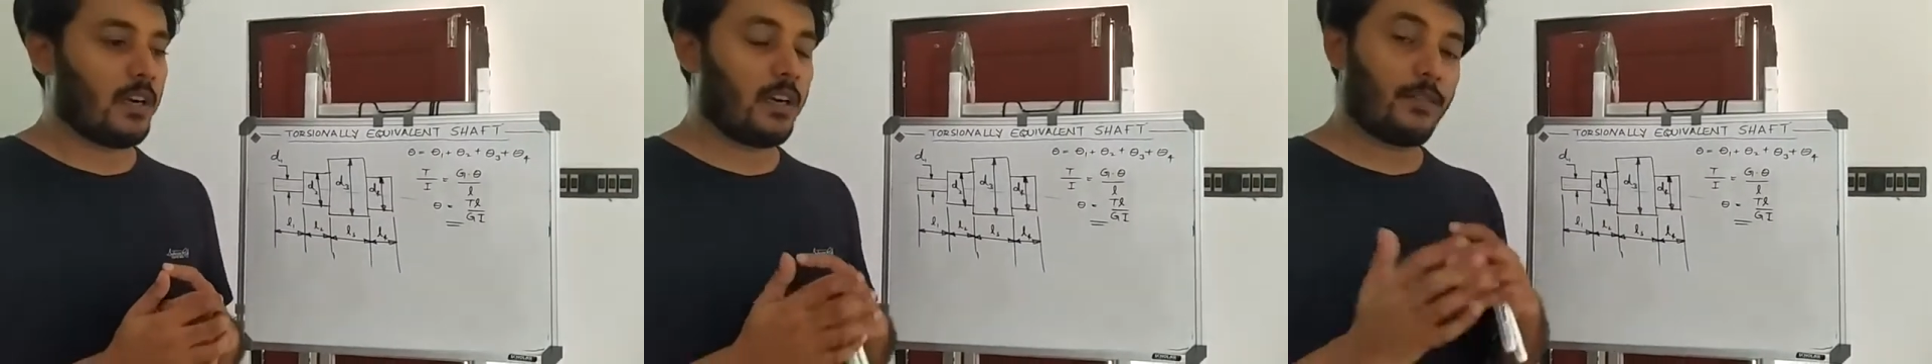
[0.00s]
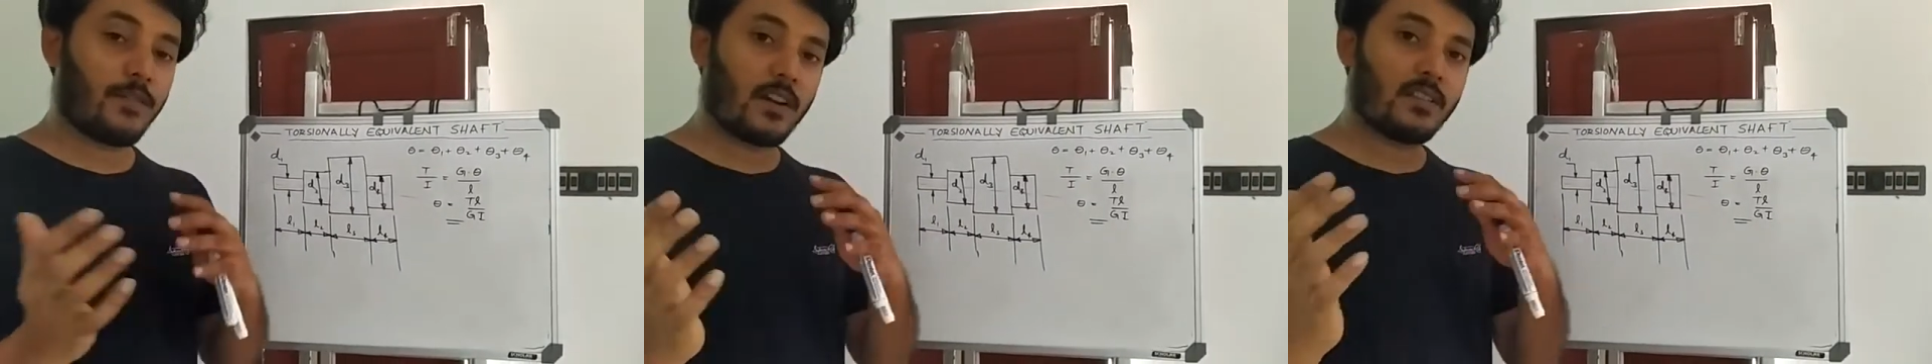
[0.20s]

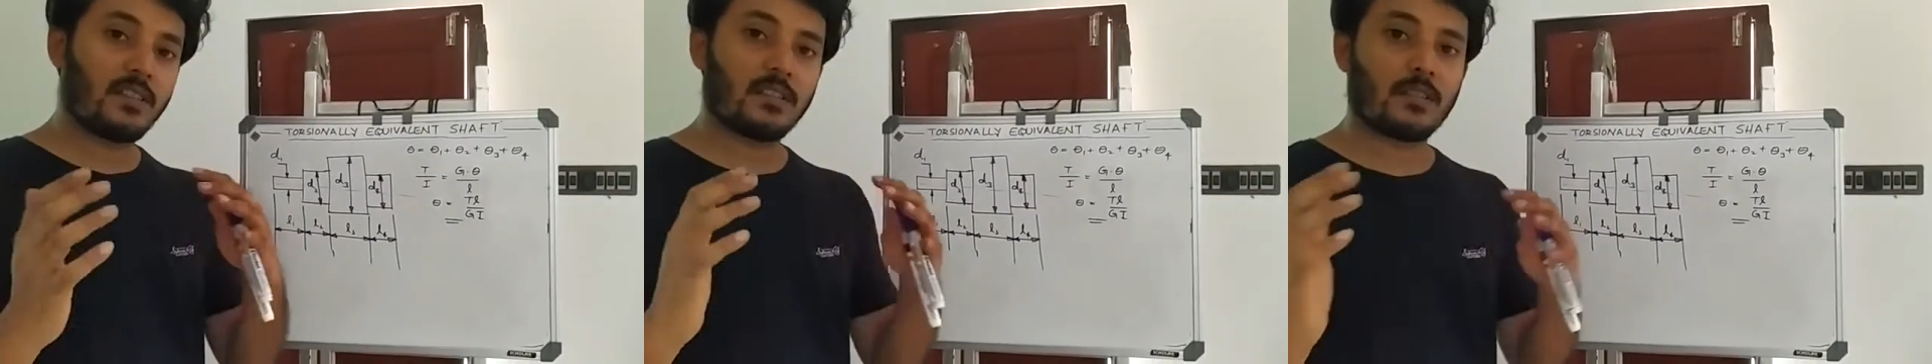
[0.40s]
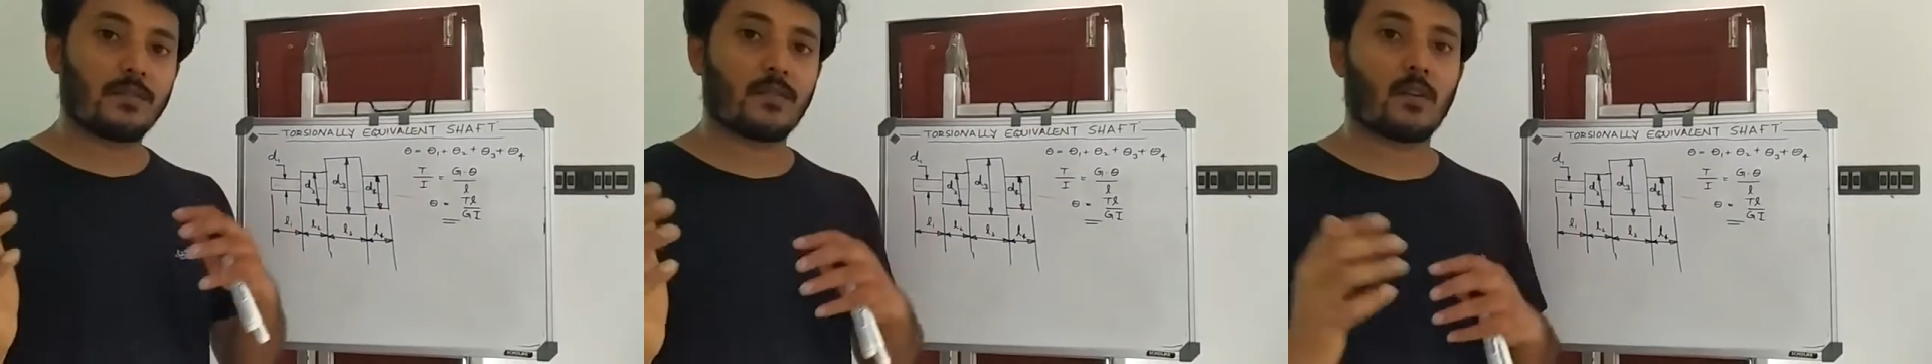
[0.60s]
different
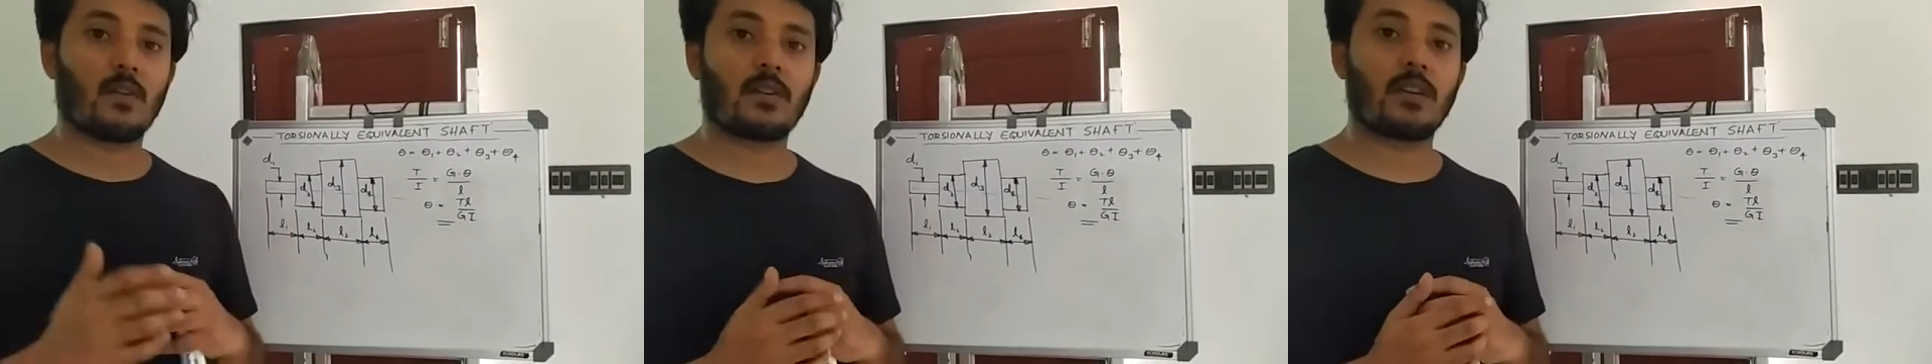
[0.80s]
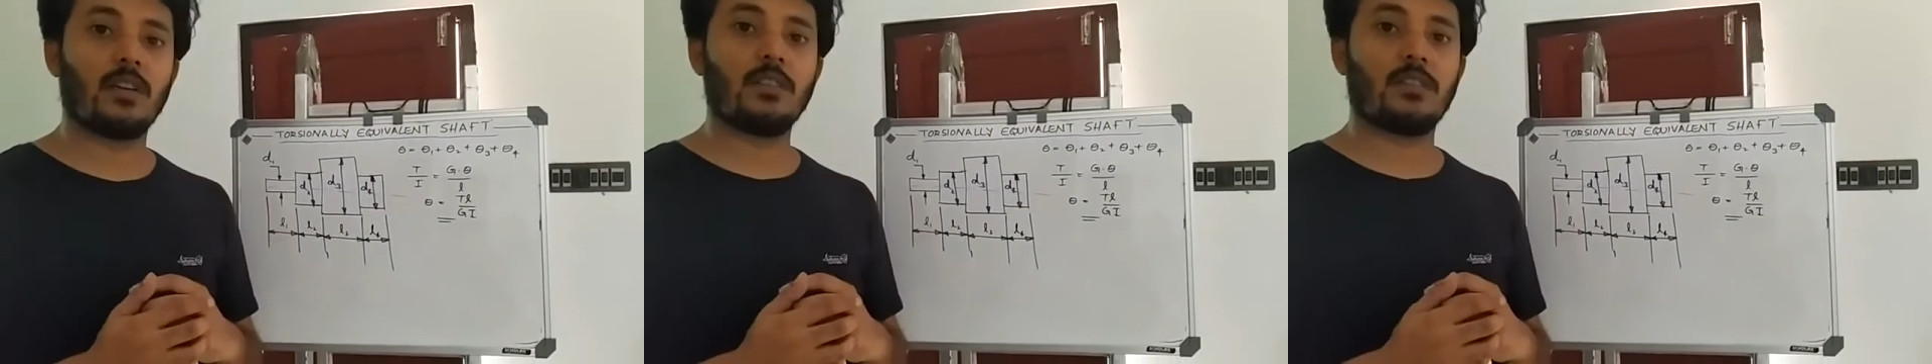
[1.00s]
sets of
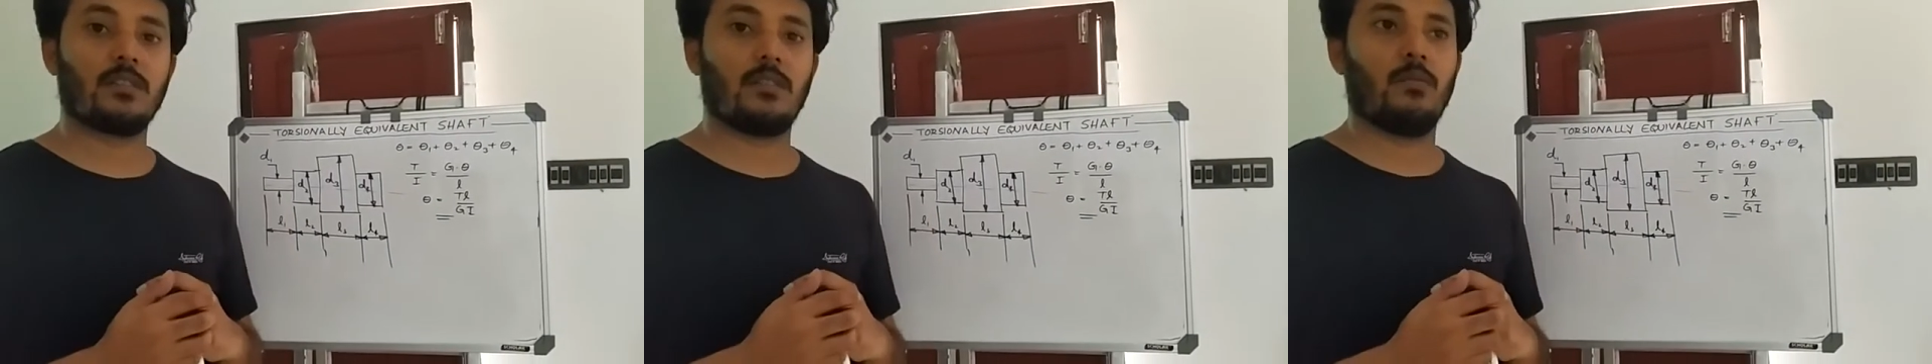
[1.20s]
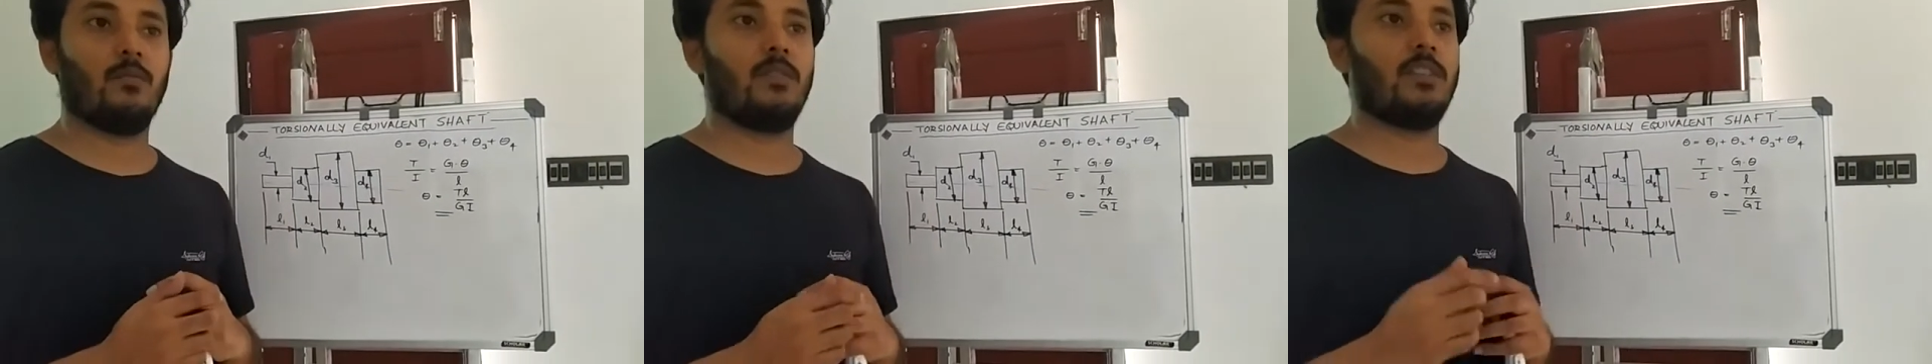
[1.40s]

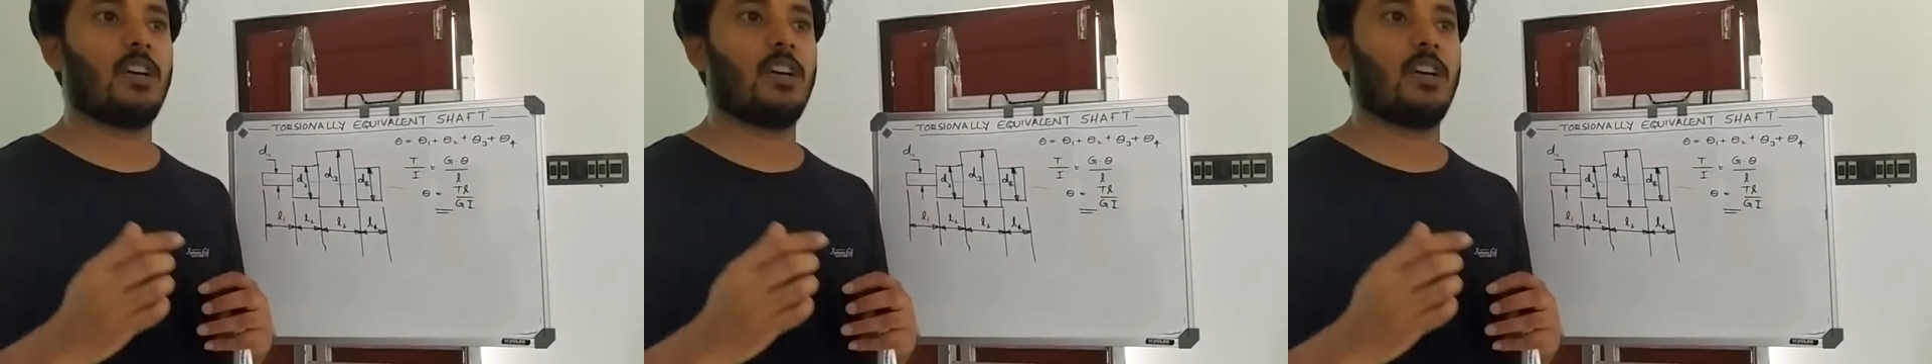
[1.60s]
rotors